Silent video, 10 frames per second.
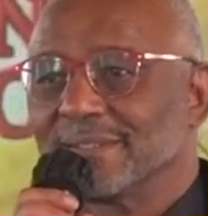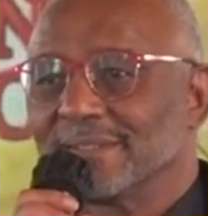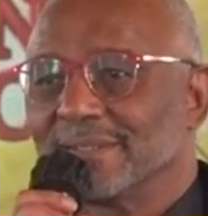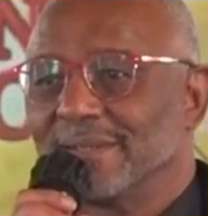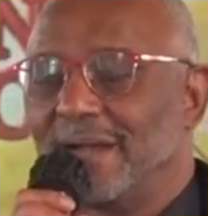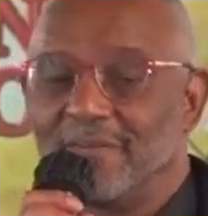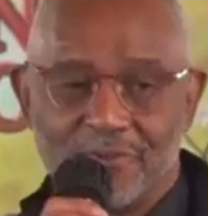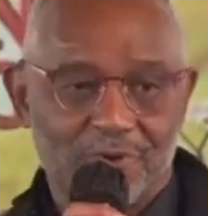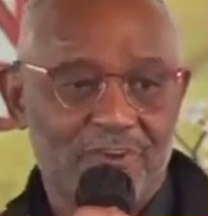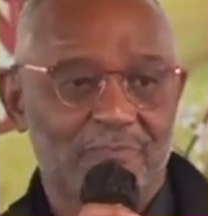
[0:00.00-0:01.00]
of the grief
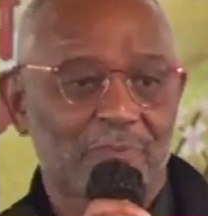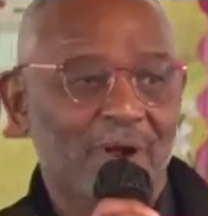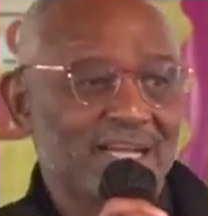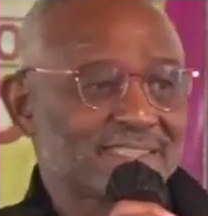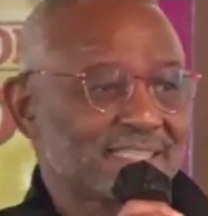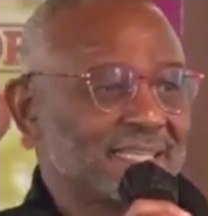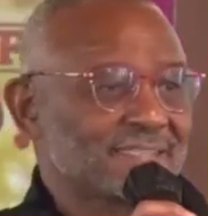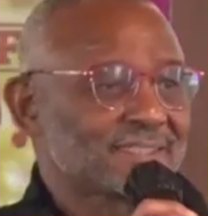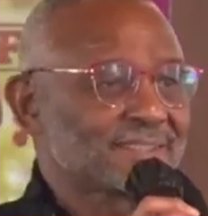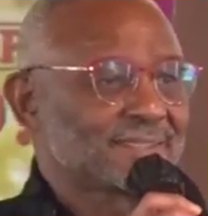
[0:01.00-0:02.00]
process
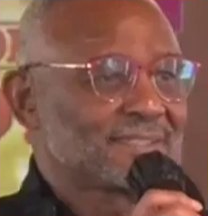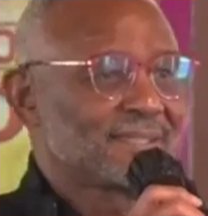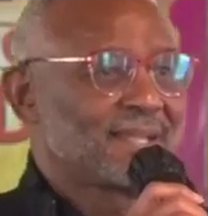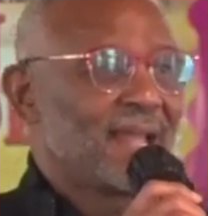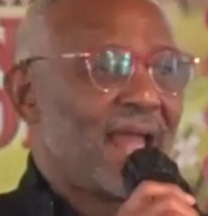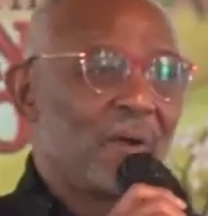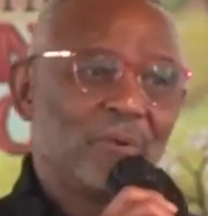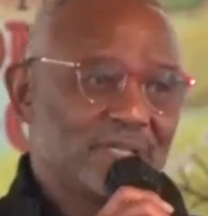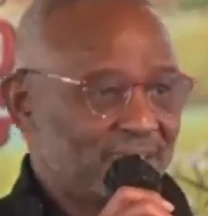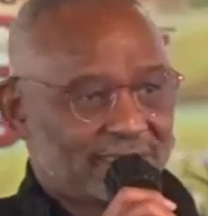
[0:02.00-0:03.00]
and what it's
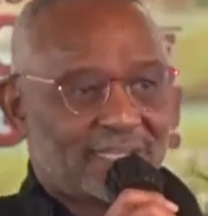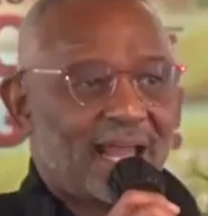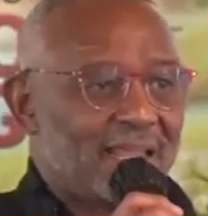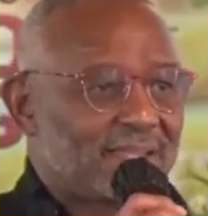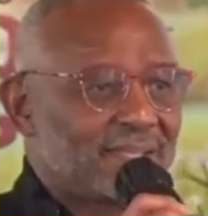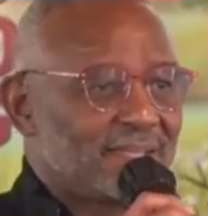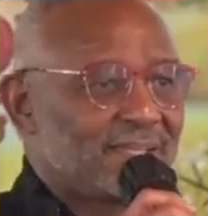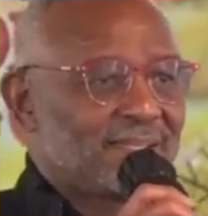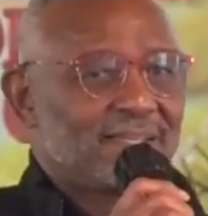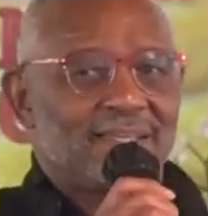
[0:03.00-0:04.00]
like.
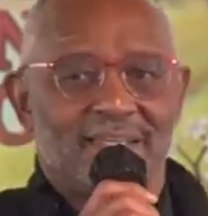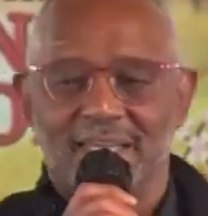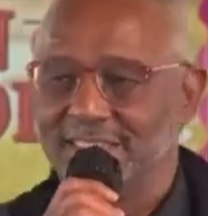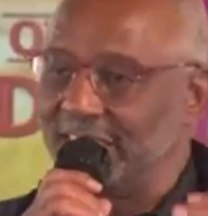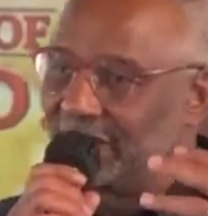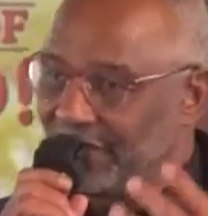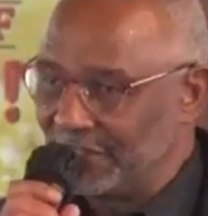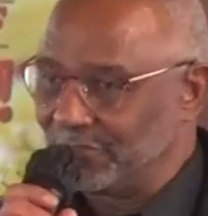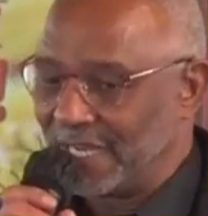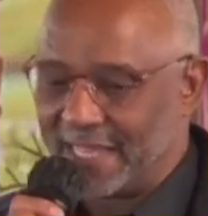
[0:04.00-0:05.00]
It's individual
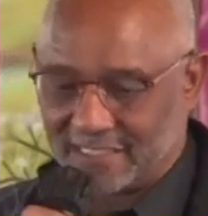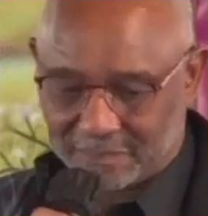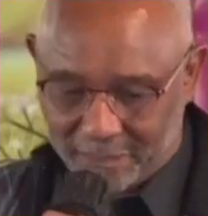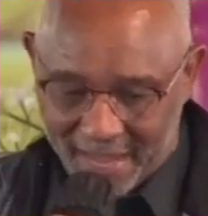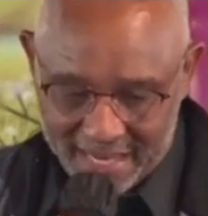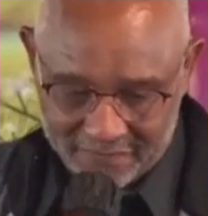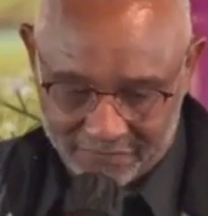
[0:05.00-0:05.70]
and it's painful.